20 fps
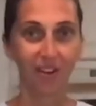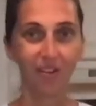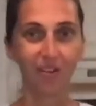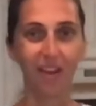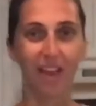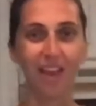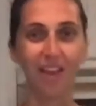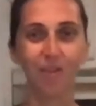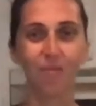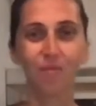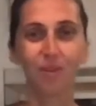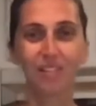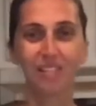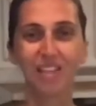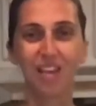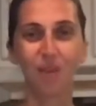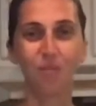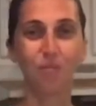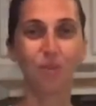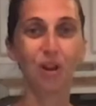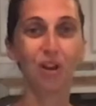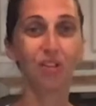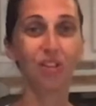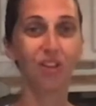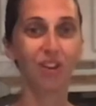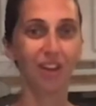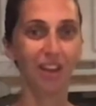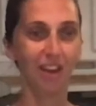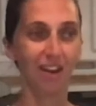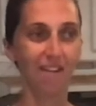Okay, and once again, we are
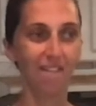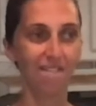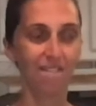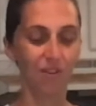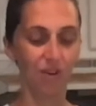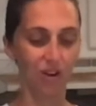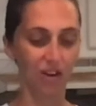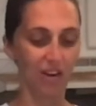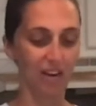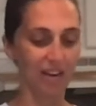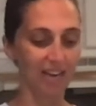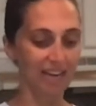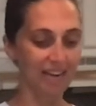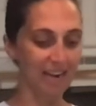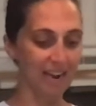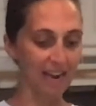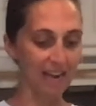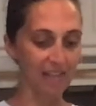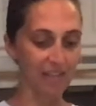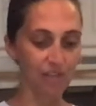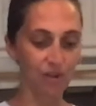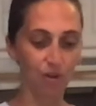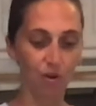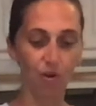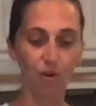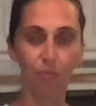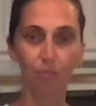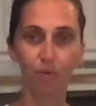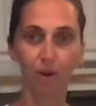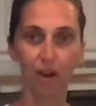looking for a nice
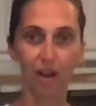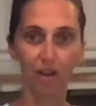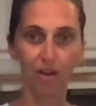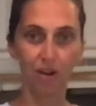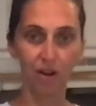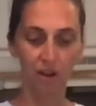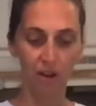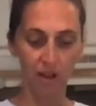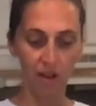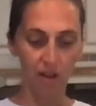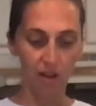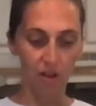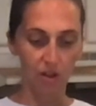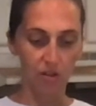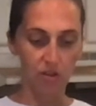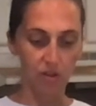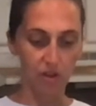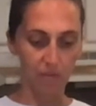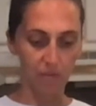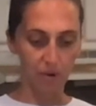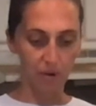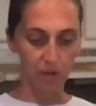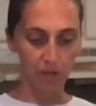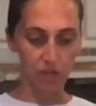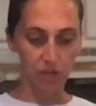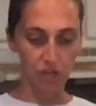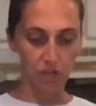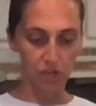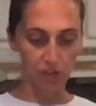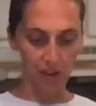golden brown. So I'm going to
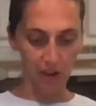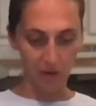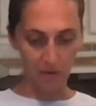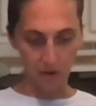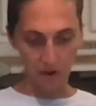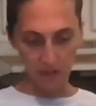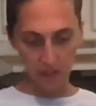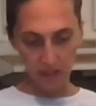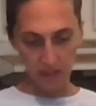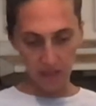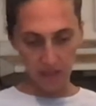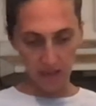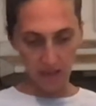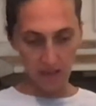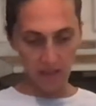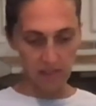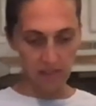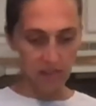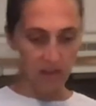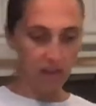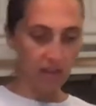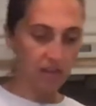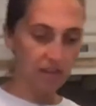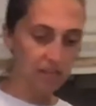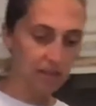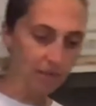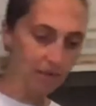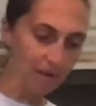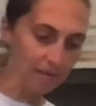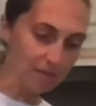check one of these.
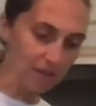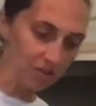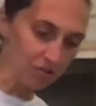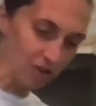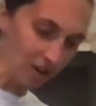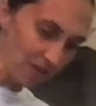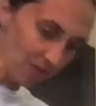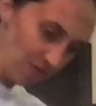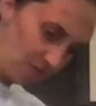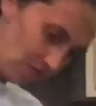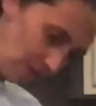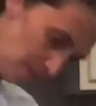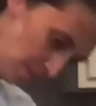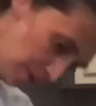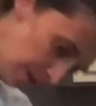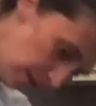Sometimes I'll try to flip it